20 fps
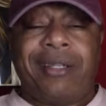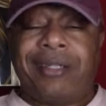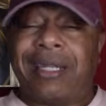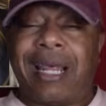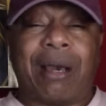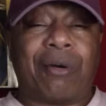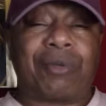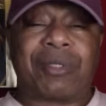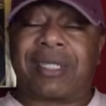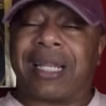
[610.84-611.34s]

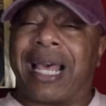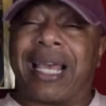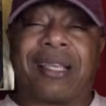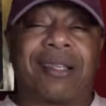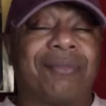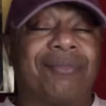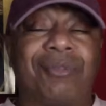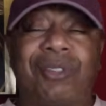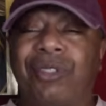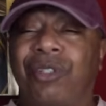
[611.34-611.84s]
that was
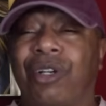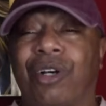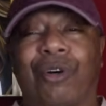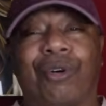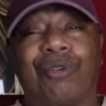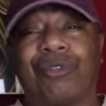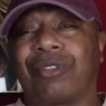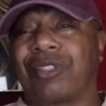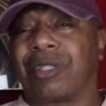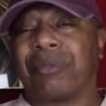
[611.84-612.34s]
like you
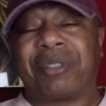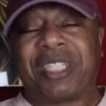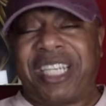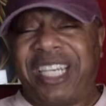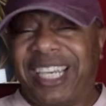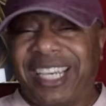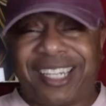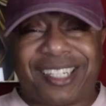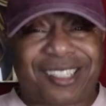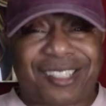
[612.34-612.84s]
know some
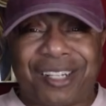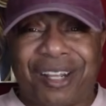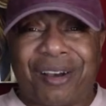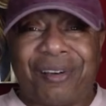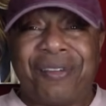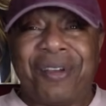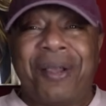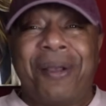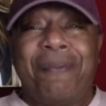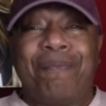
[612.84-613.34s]
kid
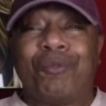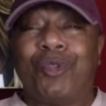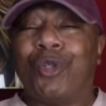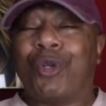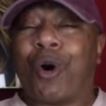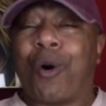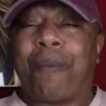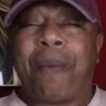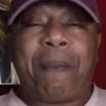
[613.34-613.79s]
stuff, you know.